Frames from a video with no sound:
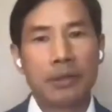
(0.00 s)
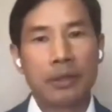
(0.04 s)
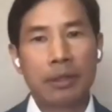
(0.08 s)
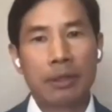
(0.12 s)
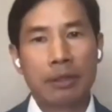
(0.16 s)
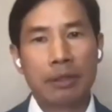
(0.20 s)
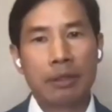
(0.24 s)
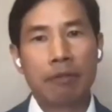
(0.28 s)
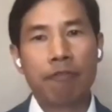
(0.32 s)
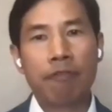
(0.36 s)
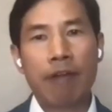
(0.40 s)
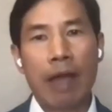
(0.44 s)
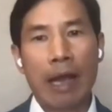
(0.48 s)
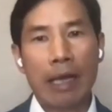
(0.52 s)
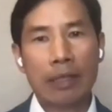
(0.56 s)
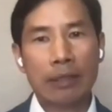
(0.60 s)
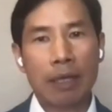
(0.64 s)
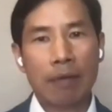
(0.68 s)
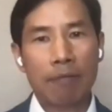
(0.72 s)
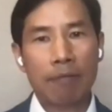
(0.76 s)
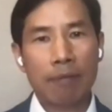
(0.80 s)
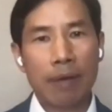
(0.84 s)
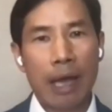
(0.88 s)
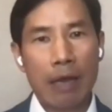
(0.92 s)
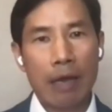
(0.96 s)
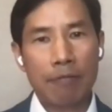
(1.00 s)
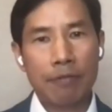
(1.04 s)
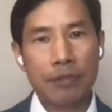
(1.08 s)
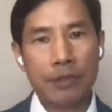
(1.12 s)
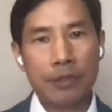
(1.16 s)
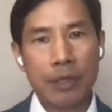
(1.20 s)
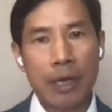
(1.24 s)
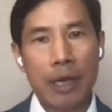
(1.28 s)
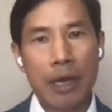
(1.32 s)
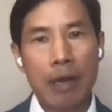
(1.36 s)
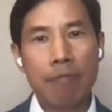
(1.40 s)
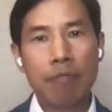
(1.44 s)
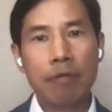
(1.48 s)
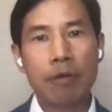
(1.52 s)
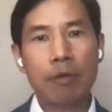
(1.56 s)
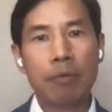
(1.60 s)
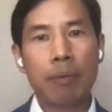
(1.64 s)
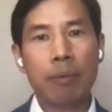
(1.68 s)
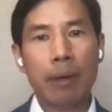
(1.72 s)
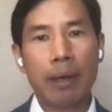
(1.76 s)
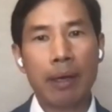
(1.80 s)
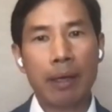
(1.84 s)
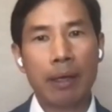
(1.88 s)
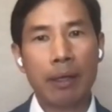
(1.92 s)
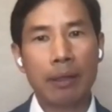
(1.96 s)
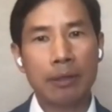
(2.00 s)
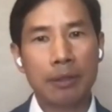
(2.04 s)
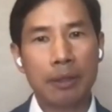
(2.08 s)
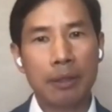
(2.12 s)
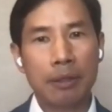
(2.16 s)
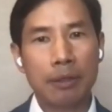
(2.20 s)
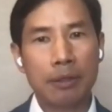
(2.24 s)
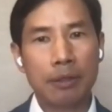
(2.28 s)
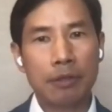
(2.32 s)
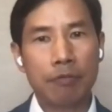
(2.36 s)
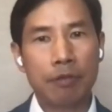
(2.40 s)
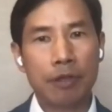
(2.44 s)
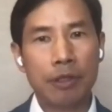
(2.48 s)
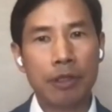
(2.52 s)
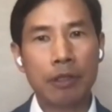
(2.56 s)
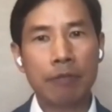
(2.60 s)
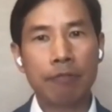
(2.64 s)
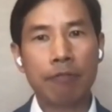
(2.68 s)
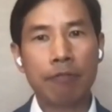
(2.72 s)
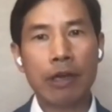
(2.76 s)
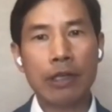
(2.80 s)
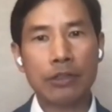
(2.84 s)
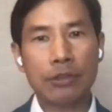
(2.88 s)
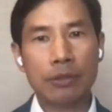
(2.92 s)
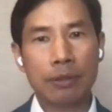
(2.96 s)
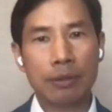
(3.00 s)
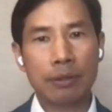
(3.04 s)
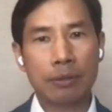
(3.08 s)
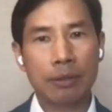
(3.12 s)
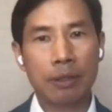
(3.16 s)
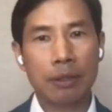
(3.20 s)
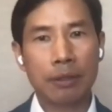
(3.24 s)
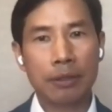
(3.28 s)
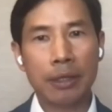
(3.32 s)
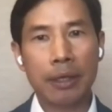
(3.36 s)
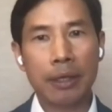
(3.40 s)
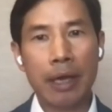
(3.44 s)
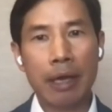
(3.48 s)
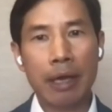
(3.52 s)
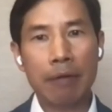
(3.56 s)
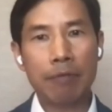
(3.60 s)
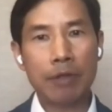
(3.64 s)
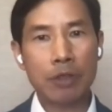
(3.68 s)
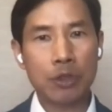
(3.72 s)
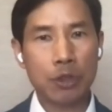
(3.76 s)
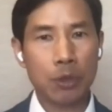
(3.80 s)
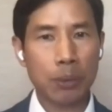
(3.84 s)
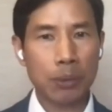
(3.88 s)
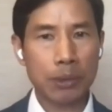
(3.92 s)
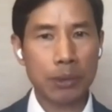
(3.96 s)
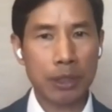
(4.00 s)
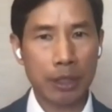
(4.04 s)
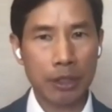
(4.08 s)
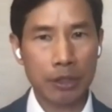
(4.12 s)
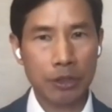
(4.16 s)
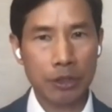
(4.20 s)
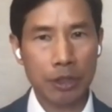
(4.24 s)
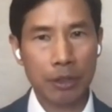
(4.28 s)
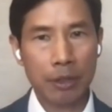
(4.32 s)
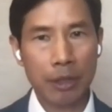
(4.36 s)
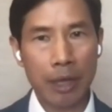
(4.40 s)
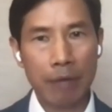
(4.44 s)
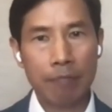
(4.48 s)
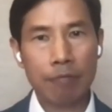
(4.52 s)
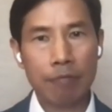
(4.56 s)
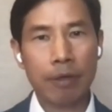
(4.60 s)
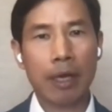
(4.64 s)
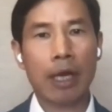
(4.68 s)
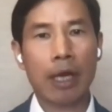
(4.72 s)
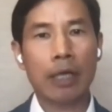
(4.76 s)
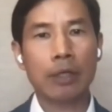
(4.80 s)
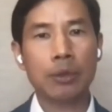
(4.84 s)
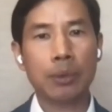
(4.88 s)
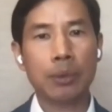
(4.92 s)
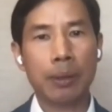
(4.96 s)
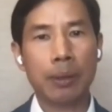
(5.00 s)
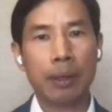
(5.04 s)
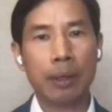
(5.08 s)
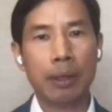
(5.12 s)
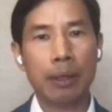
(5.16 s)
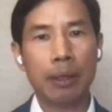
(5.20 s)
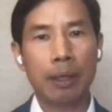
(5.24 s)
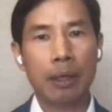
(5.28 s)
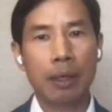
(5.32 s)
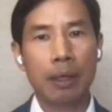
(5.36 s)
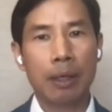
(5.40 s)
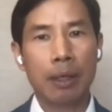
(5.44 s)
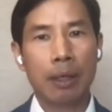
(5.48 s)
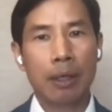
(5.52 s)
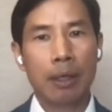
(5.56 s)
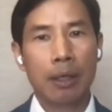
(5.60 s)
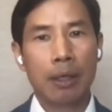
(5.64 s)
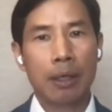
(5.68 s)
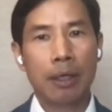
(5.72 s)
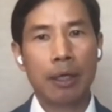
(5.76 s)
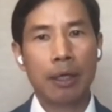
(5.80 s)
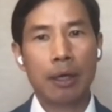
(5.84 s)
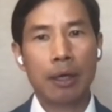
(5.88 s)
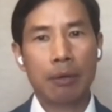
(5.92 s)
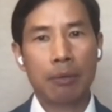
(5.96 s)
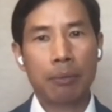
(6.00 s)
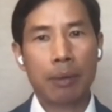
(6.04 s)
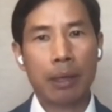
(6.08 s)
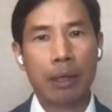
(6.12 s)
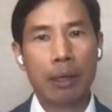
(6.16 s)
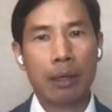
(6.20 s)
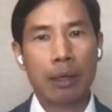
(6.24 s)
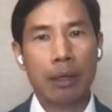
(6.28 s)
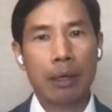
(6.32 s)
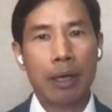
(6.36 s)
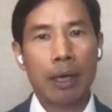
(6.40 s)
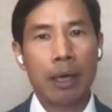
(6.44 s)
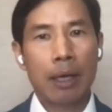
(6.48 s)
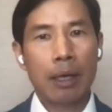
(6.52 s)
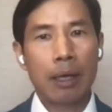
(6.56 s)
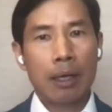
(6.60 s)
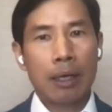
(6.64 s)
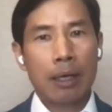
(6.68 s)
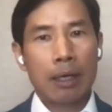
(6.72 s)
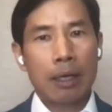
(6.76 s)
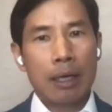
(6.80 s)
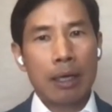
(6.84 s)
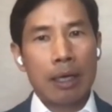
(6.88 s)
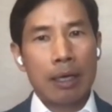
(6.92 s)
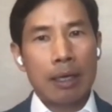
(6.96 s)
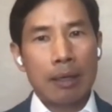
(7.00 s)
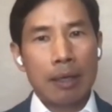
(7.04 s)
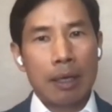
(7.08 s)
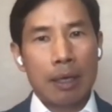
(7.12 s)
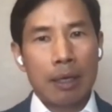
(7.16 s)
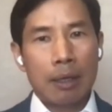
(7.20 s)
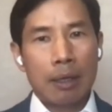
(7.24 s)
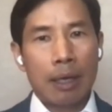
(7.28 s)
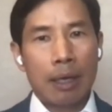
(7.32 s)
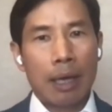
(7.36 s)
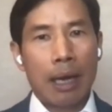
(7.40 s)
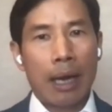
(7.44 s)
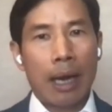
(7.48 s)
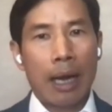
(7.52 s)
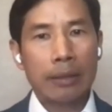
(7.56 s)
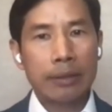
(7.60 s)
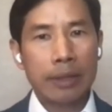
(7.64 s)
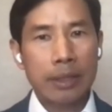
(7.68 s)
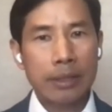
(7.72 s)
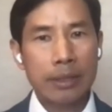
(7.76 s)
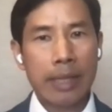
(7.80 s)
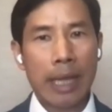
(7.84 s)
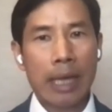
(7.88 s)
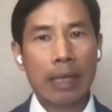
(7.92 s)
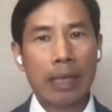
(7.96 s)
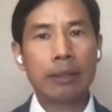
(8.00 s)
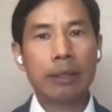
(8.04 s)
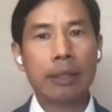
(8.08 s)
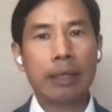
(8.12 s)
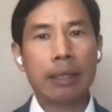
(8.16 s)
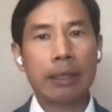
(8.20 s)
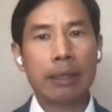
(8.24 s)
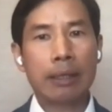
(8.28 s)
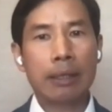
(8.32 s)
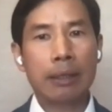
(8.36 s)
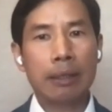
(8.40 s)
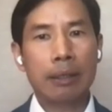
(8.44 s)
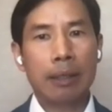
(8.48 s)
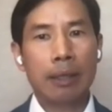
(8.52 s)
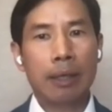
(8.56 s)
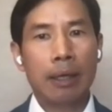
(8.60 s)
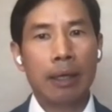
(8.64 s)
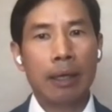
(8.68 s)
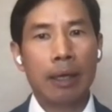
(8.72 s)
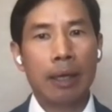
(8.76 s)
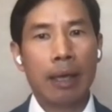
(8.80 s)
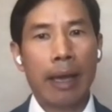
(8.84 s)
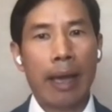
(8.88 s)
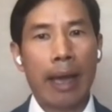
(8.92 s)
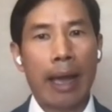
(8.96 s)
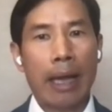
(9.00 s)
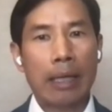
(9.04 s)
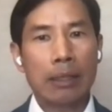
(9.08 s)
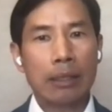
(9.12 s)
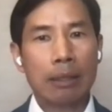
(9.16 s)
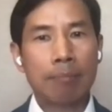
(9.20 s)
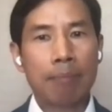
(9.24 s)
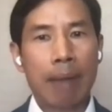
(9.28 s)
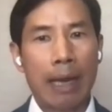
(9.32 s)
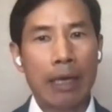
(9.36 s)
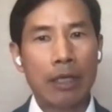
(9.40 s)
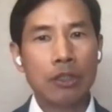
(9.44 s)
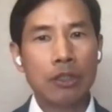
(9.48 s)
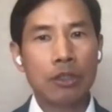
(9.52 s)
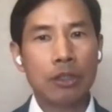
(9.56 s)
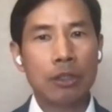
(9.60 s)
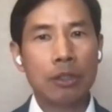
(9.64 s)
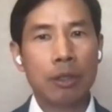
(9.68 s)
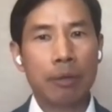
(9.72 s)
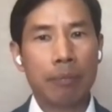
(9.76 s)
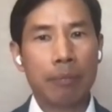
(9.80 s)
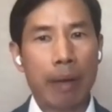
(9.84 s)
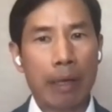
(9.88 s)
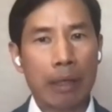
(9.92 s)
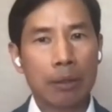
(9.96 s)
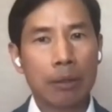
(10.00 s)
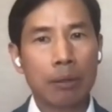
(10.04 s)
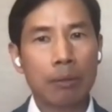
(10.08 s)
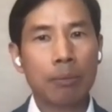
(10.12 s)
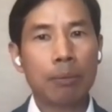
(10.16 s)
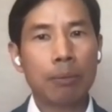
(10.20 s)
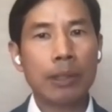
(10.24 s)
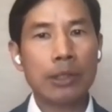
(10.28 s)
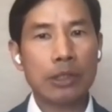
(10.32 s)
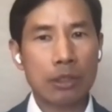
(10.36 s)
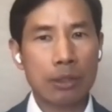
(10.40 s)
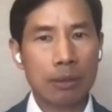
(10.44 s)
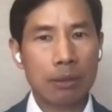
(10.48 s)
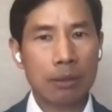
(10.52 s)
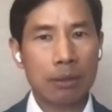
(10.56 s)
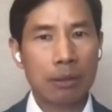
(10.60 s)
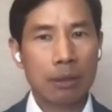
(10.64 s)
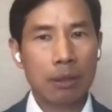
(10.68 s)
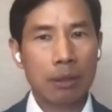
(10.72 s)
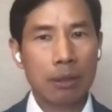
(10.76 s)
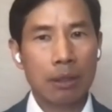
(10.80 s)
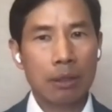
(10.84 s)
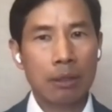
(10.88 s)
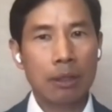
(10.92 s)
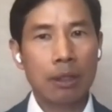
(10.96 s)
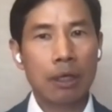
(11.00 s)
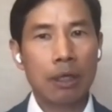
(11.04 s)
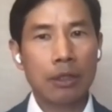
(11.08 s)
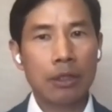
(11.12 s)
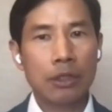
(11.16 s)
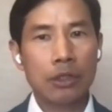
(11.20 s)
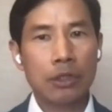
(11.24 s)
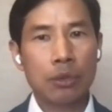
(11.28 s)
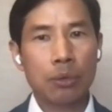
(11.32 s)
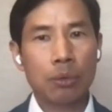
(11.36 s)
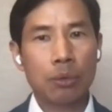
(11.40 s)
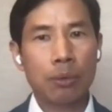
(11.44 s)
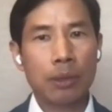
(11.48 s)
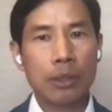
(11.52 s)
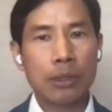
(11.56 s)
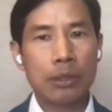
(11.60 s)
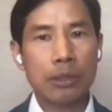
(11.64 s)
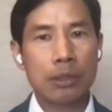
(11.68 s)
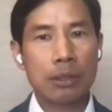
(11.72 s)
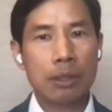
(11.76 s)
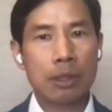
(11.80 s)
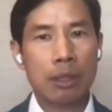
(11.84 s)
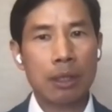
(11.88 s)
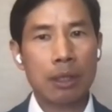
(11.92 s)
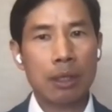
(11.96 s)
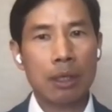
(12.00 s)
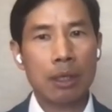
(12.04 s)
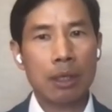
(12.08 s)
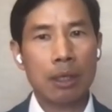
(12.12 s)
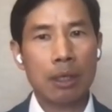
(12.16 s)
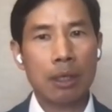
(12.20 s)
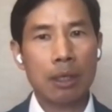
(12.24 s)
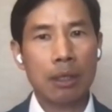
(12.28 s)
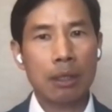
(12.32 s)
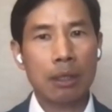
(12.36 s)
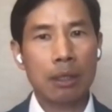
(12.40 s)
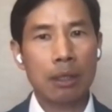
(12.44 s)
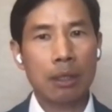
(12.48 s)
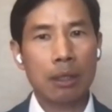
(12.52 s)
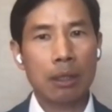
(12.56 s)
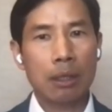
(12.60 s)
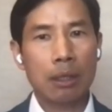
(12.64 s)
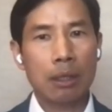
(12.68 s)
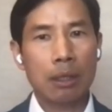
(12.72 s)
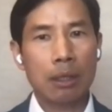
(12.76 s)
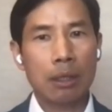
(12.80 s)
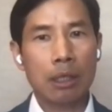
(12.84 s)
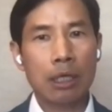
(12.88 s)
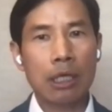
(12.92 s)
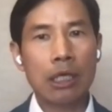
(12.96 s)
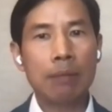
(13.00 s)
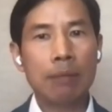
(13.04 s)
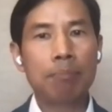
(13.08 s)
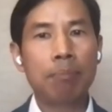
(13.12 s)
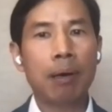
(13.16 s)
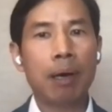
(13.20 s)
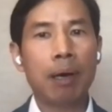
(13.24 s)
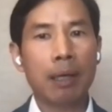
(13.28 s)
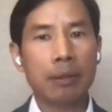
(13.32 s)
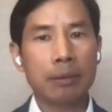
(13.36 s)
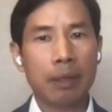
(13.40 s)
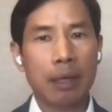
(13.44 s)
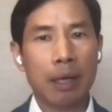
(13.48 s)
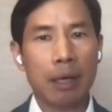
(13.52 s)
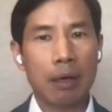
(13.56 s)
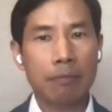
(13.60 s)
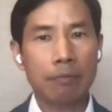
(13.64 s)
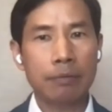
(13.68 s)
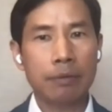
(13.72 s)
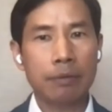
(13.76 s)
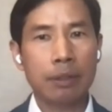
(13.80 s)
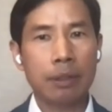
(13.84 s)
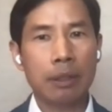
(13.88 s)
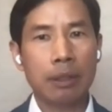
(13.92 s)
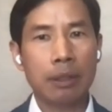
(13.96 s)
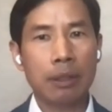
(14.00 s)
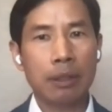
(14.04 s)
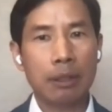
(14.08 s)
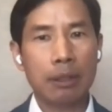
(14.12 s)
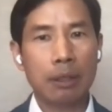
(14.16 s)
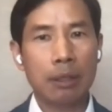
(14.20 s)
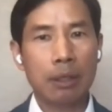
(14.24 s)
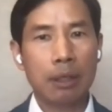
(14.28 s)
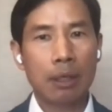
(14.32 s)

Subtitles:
the fact of life is everywhere. You know, if I invest, you know, in every jurisdiction, every country, you know, understanding and managing the regulatory risk, you know, is always a key part of the